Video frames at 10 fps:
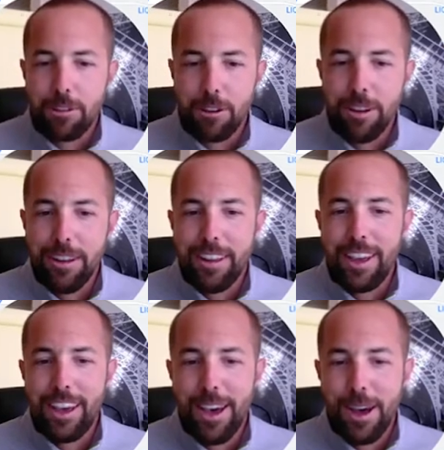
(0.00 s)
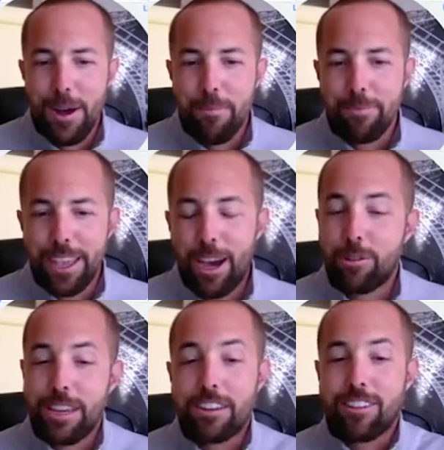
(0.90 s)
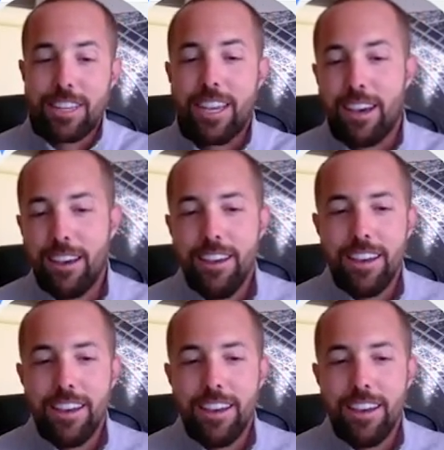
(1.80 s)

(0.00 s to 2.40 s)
So um, I was actually, uh,